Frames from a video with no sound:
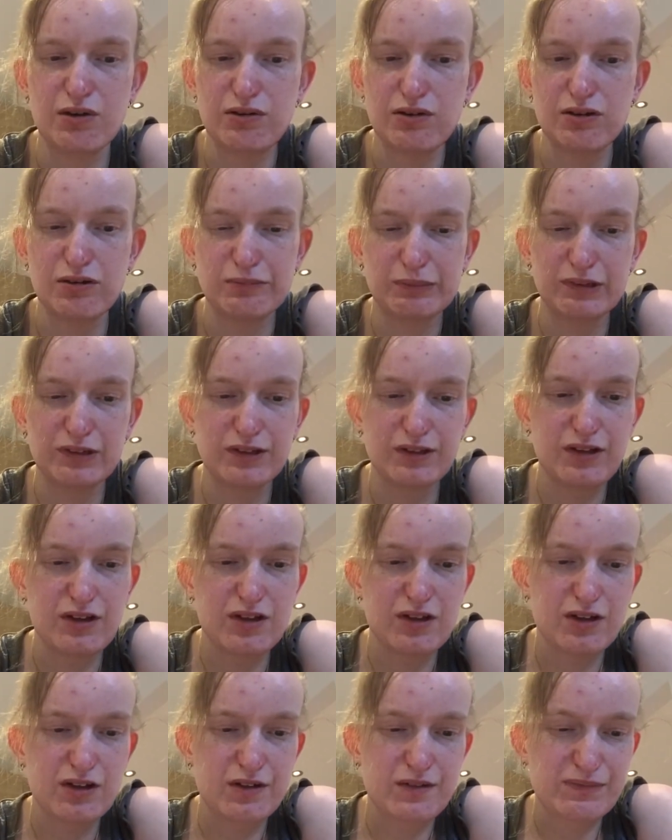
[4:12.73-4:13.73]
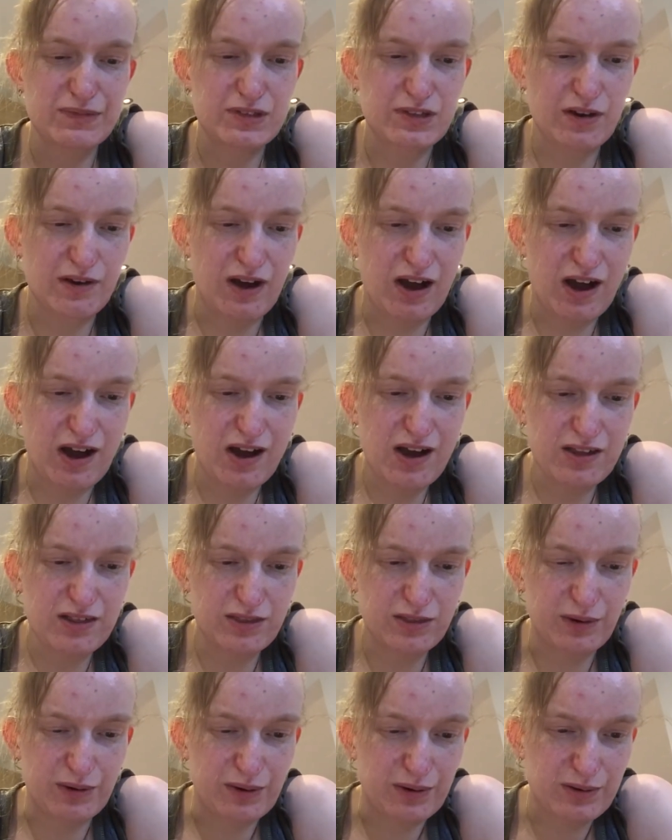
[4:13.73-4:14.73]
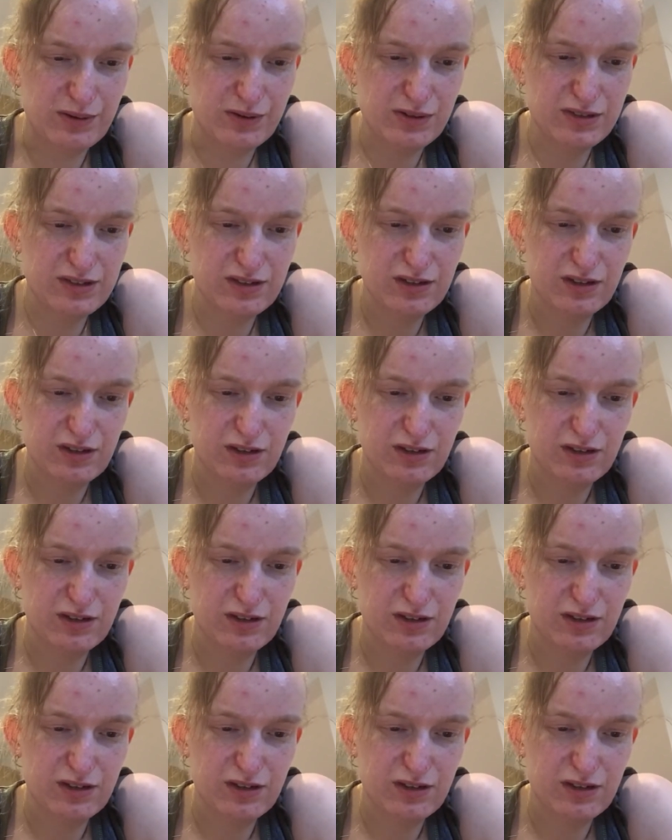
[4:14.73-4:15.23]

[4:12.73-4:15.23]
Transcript: up. So I thought